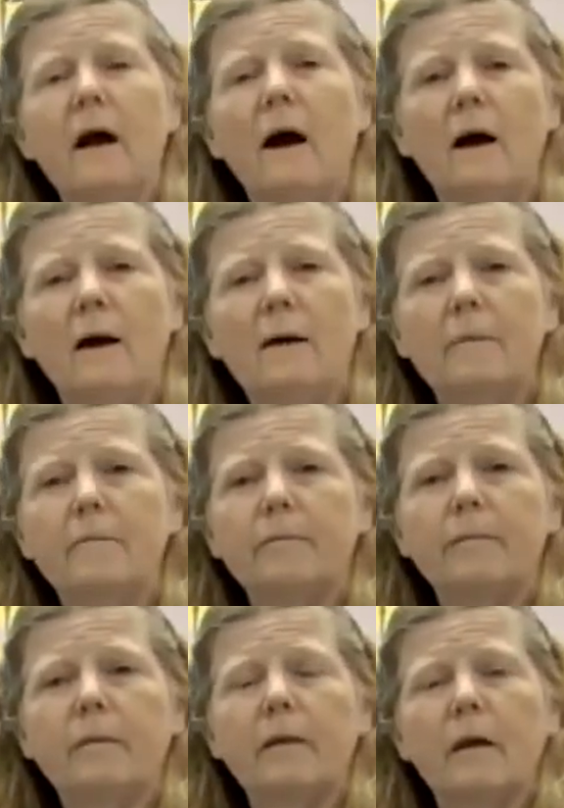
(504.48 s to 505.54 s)

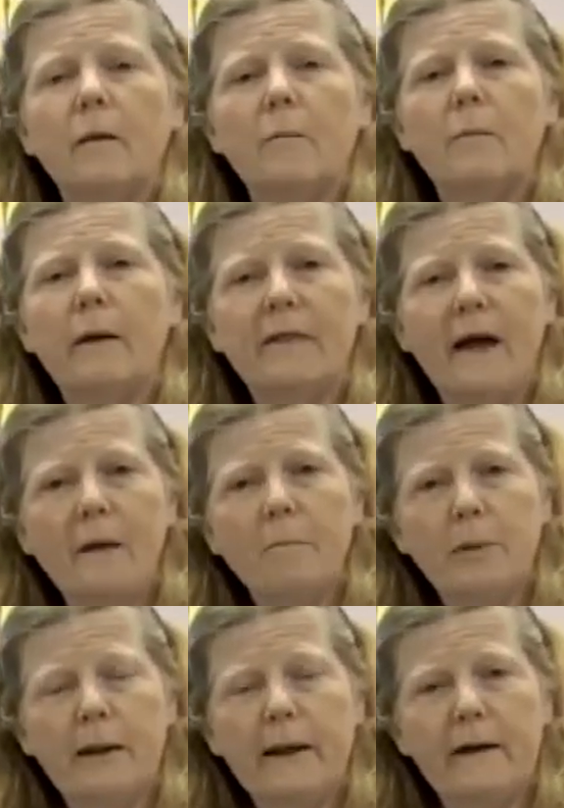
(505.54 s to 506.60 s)
But that
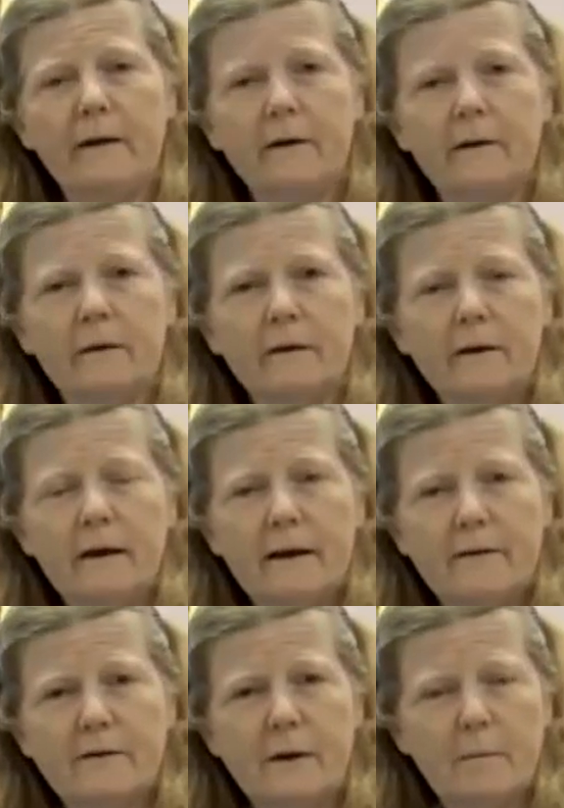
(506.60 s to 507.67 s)
planner,
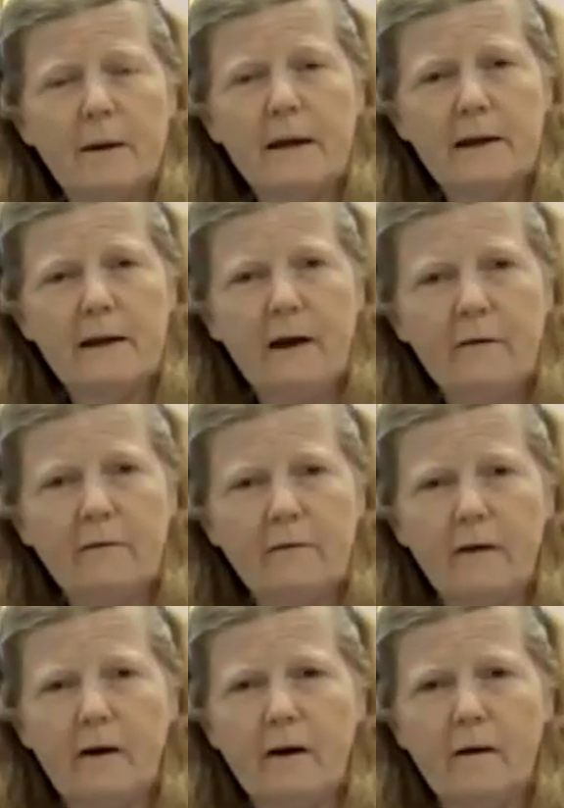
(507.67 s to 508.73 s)
it's a PDF
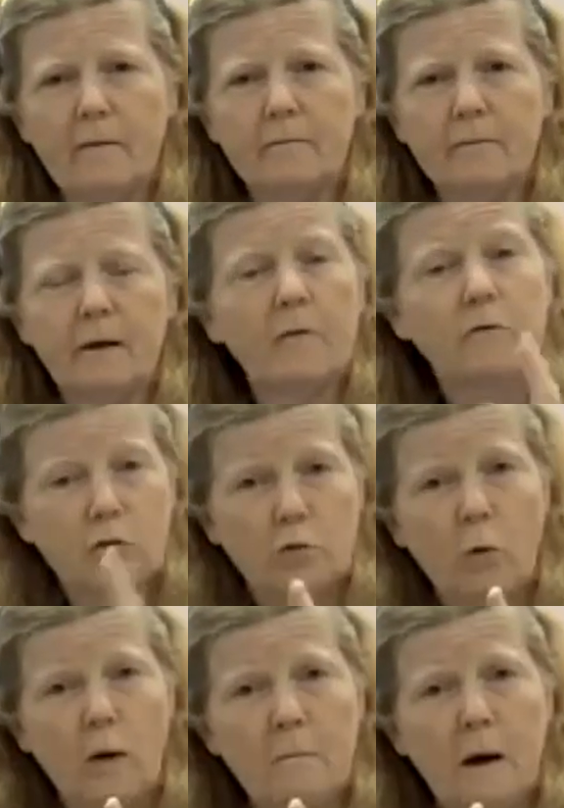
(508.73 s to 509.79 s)
of just
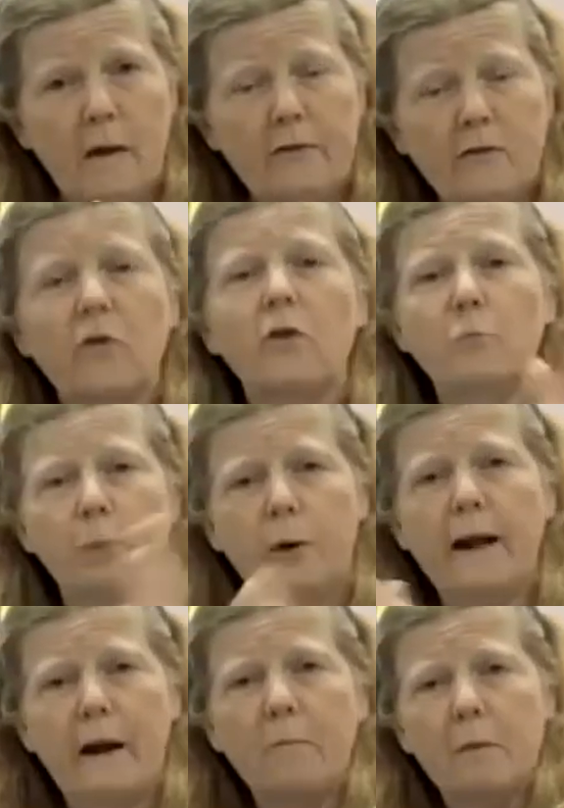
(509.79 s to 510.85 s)
1 month. So you'd print
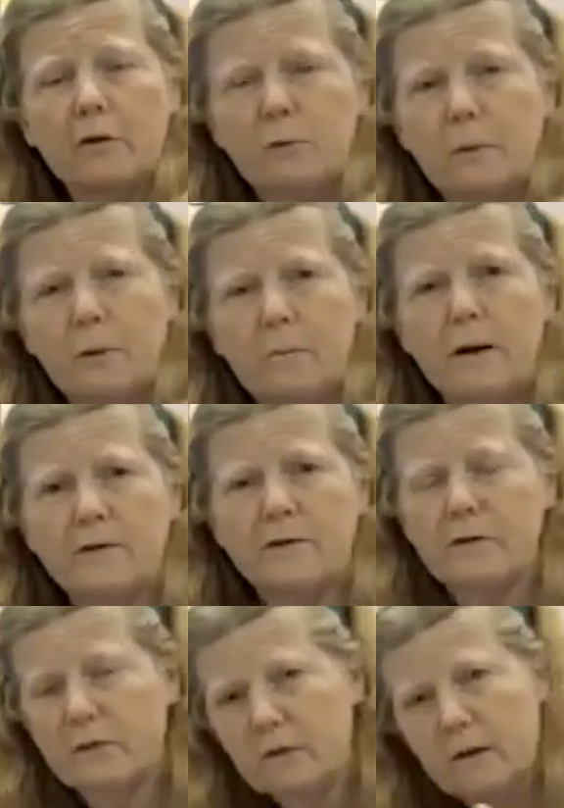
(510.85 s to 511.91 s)
out multiple
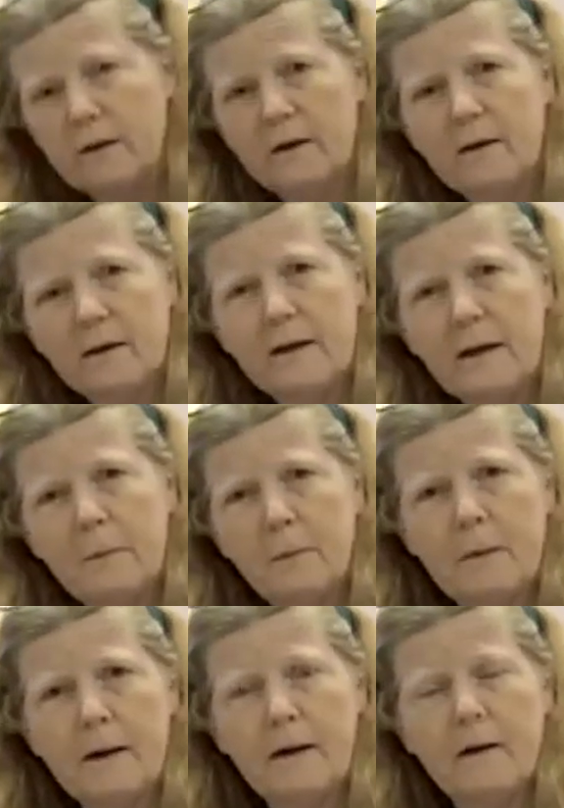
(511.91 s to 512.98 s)
months, keep them
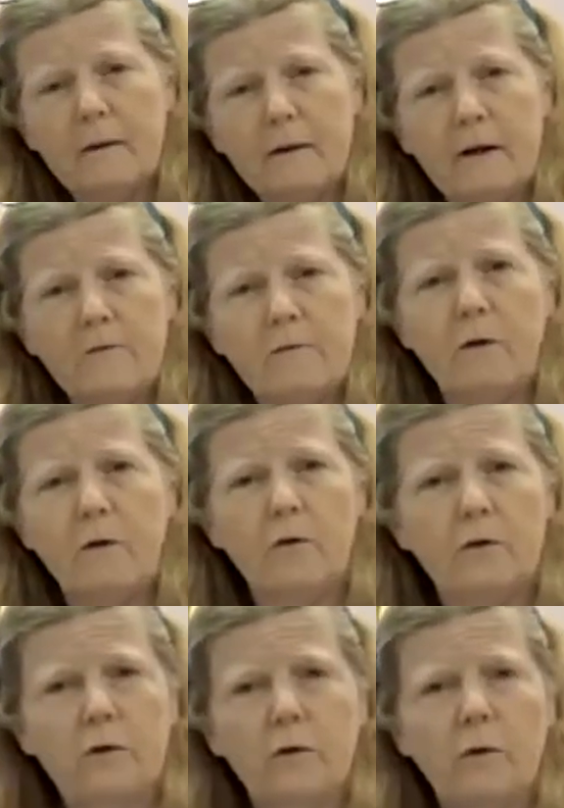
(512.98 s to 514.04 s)
in a
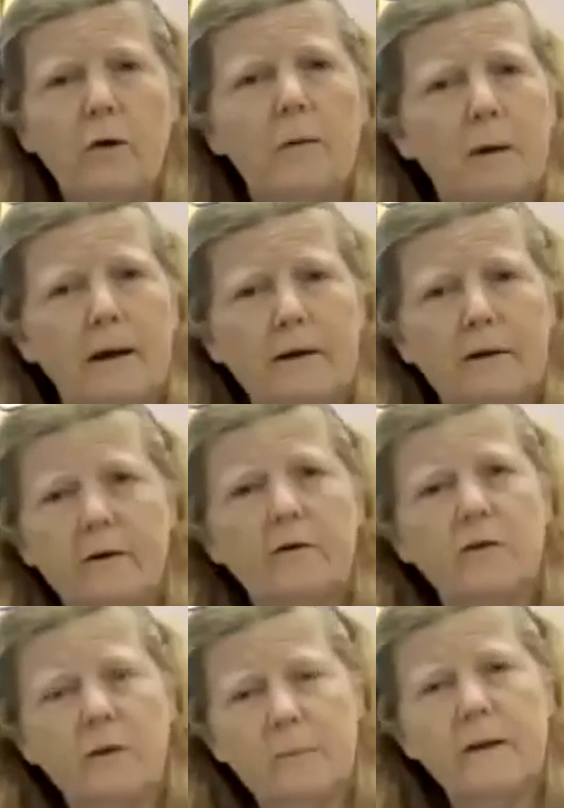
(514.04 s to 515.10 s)
folder or a binder or
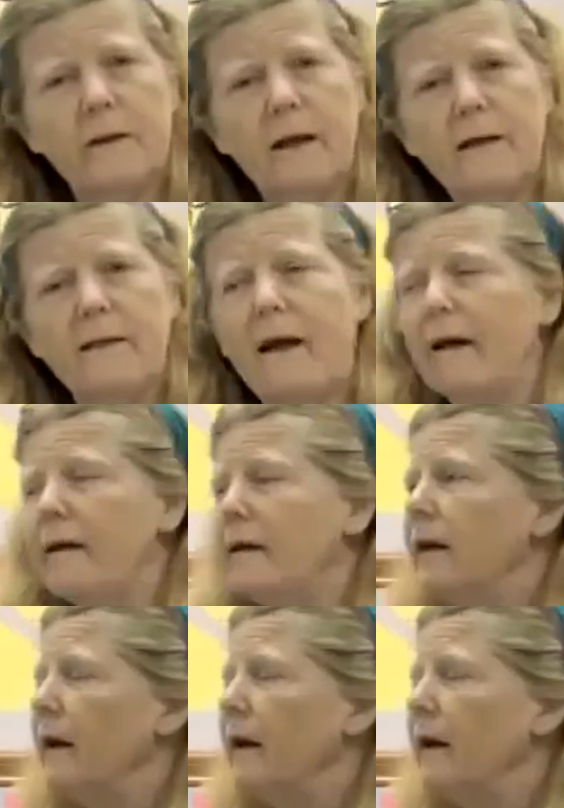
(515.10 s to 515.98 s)
something like that.